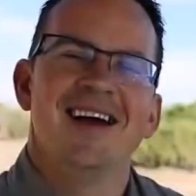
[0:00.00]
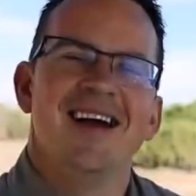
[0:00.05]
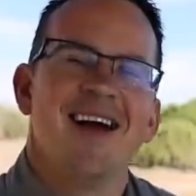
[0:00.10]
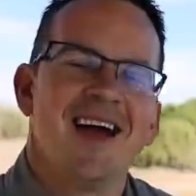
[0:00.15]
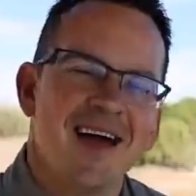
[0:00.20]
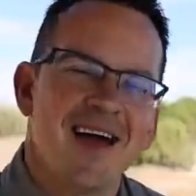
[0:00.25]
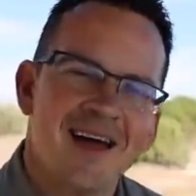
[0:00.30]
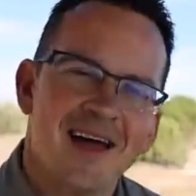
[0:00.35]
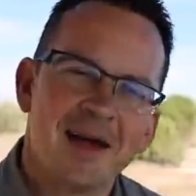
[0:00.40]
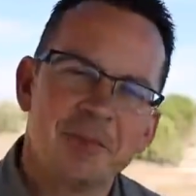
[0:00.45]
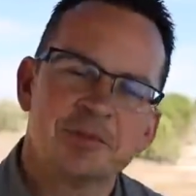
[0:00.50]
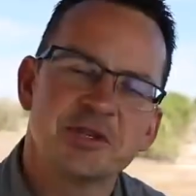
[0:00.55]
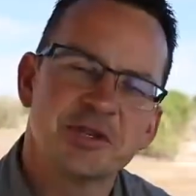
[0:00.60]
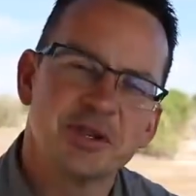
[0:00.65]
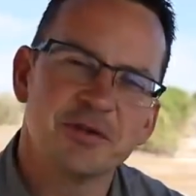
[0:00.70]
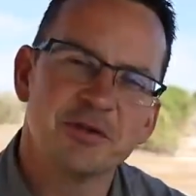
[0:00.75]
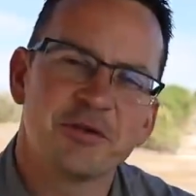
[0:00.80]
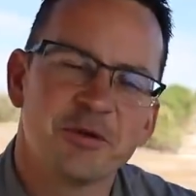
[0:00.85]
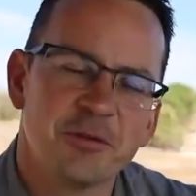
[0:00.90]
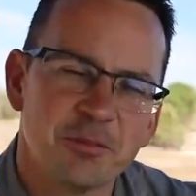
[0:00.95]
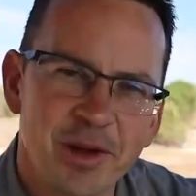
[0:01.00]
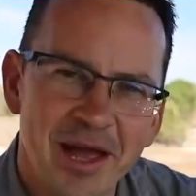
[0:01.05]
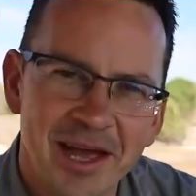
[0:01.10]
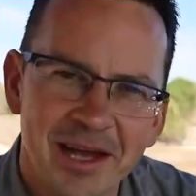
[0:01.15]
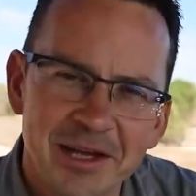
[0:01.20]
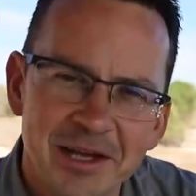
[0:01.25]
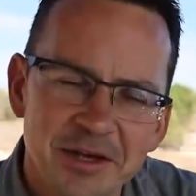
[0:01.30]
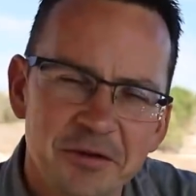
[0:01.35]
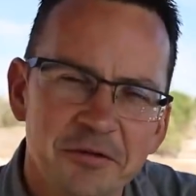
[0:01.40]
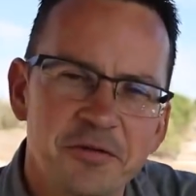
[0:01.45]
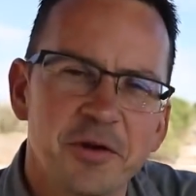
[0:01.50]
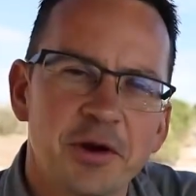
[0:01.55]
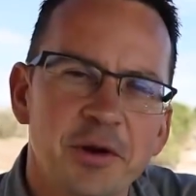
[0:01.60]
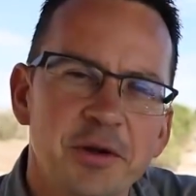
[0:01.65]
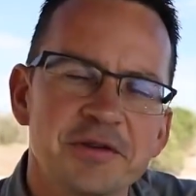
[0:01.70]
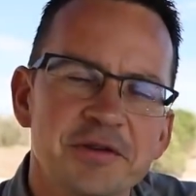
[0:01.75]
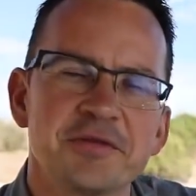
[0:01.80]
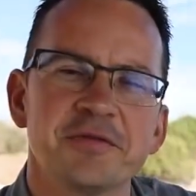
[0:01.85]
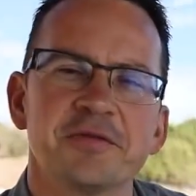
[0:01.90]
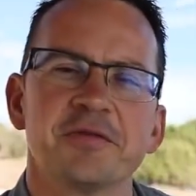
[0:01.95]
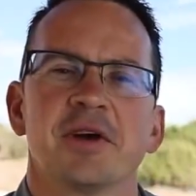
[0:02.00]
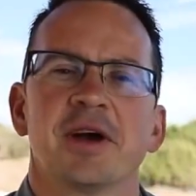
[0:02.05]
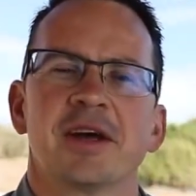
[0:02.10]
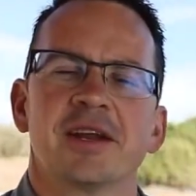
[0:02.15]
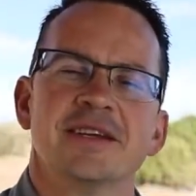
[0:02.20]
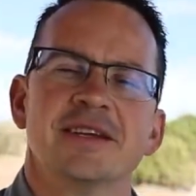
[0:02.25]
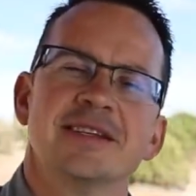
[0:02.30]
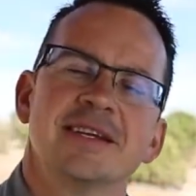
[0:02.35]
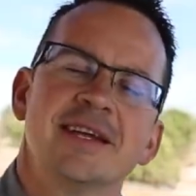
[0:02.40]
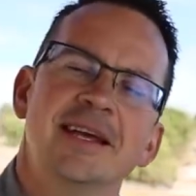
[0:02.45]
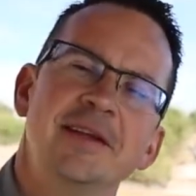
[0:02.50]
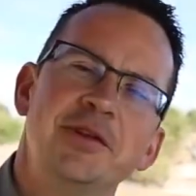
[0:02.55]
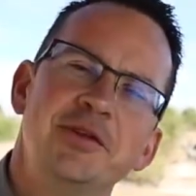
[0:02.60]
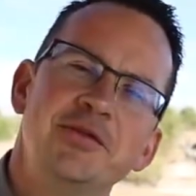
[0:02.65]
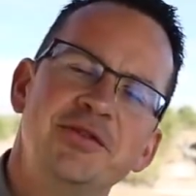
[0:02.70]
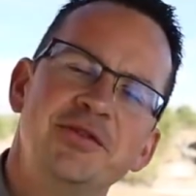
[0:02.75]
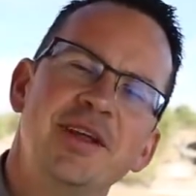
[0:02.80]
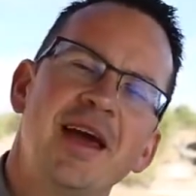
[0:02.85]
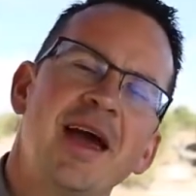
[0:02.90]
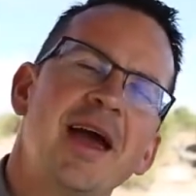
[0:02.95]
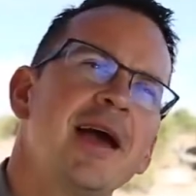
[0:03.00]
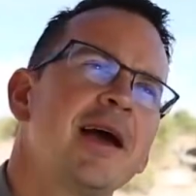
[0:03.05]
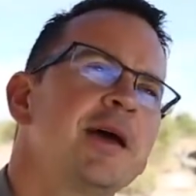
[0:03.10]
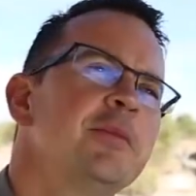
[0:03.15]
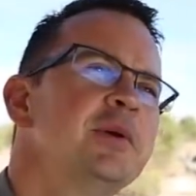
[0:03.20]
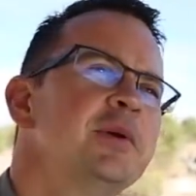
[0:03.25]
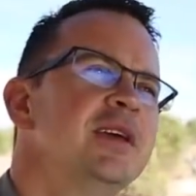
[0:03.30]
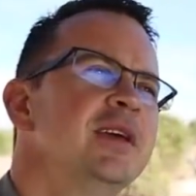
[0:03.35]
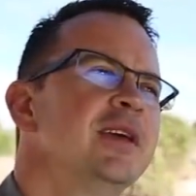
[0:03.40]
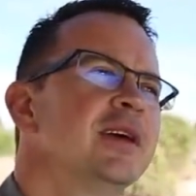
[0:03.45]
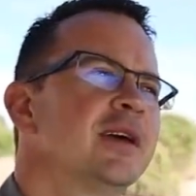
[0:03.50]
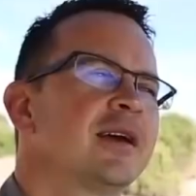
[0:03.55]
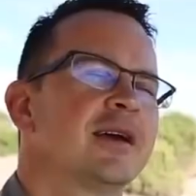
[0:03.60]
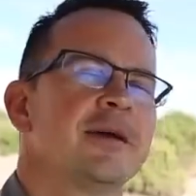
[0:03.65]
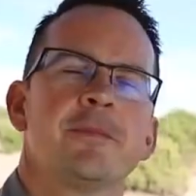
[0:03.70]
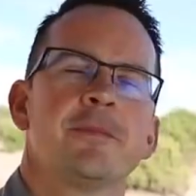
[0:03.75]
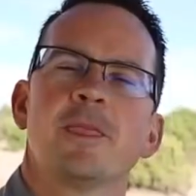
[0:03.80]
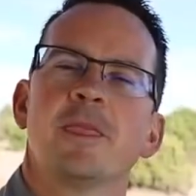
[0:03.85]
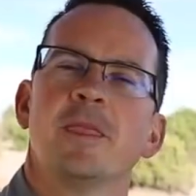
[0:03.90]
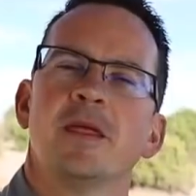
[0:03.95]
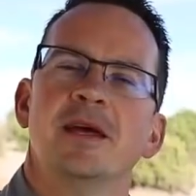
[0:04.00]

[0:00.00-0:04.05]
Hi, I'm Charl from Pangolin Photo Safaris, and today I'm here